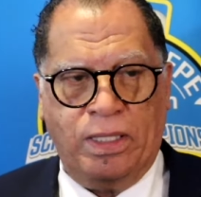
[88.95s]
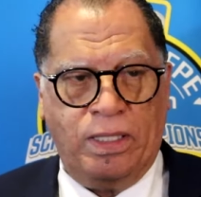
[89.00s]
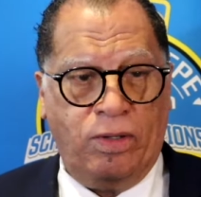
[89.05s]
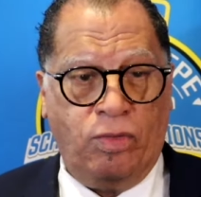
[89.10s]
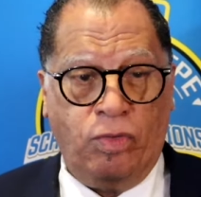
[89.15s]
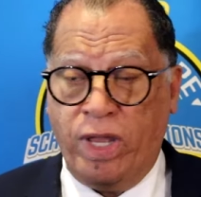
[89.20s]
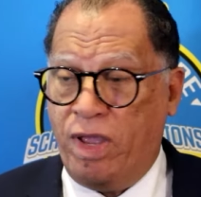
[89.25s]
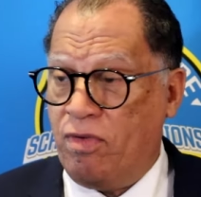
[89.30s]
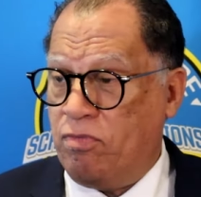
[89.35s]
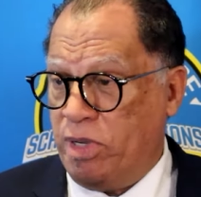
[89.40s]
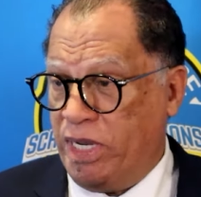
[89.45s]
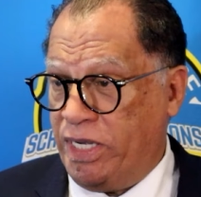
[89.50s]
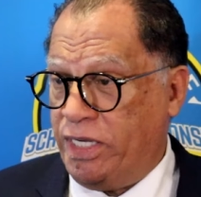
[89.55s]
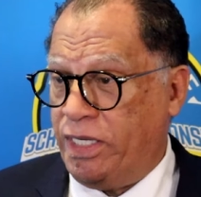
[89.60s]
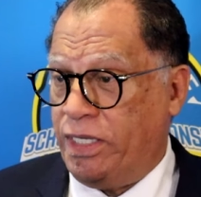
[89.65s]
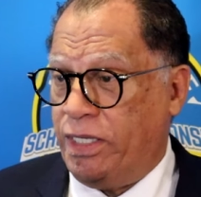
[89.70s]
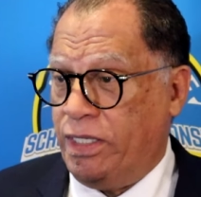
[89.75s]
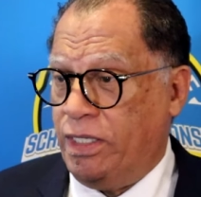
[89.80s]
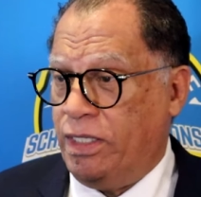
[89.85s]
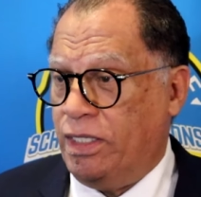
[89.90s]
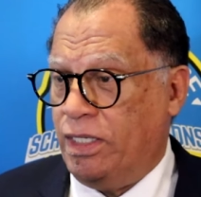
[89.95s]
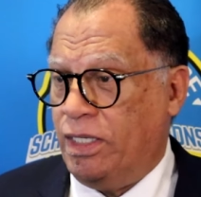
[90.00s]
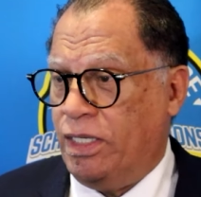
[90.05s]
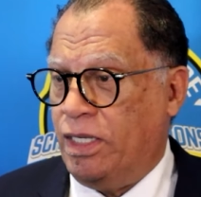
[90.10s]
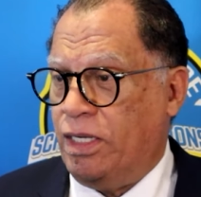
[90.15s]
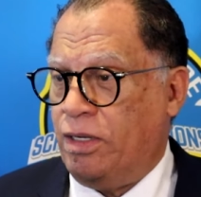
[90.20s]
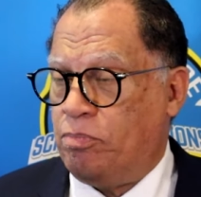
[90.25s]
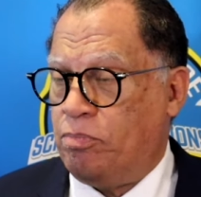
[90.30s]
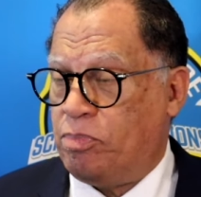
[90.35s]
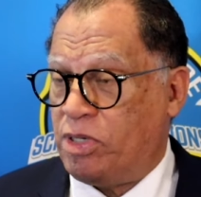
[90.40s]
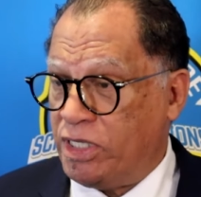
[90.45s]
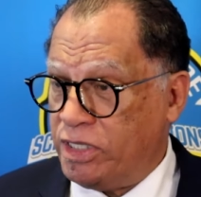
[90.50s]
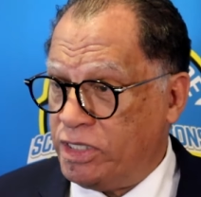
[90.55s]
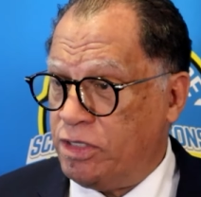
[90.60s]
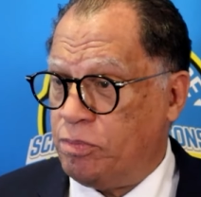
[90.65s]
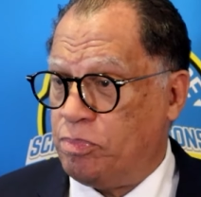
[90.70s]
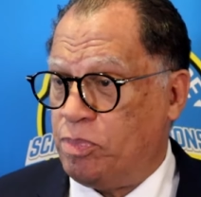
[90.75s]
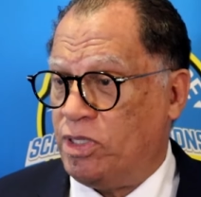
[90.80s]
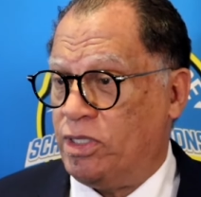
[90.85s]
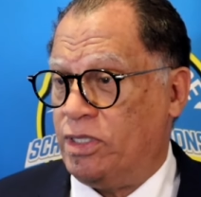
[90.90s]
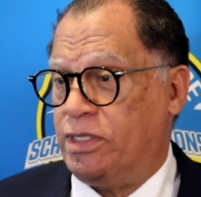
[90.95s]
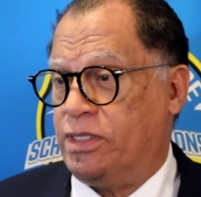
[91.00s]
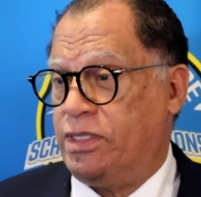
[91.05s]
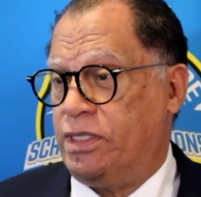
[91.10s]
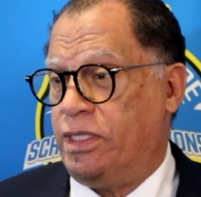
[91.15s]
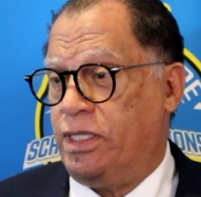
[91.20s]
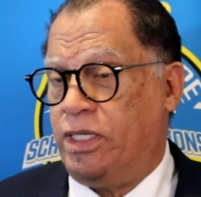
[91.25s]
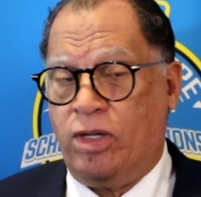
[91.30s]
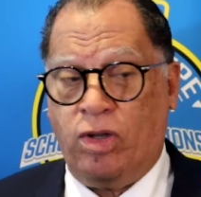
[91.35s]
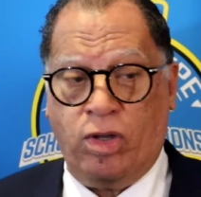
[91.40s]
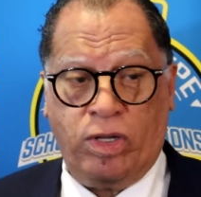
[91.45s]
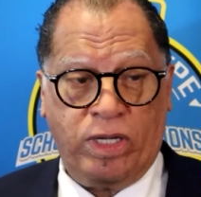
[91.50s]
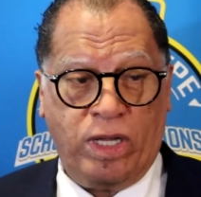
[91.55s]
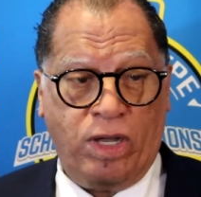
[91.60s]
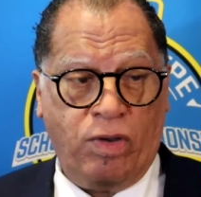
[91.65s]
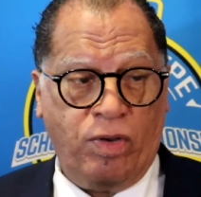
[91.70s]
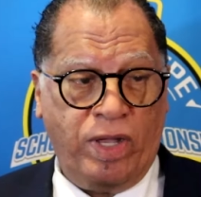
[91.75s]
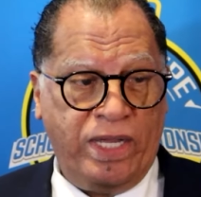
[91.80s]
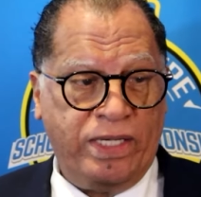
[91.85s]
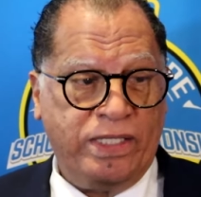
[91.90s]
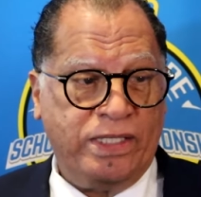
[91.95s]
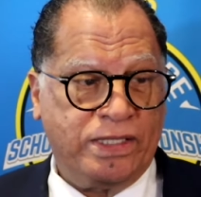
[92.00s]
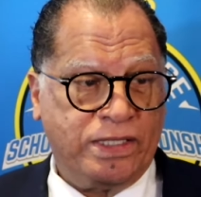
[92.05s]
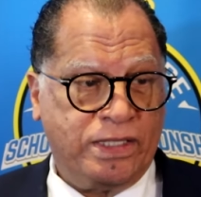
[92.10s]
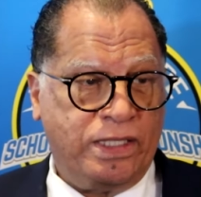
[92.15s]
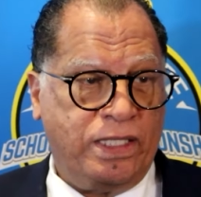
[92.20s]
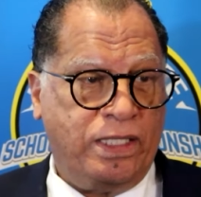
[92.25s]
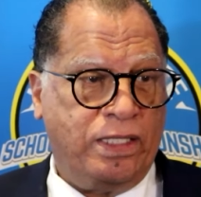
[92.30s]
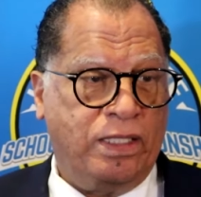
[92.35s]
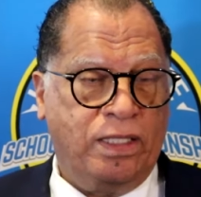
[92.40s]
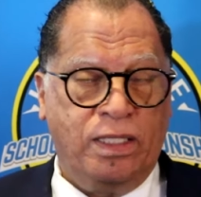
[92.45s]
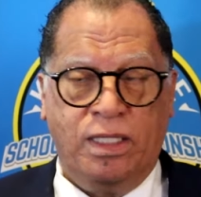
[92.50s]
We have many principals on our NEC.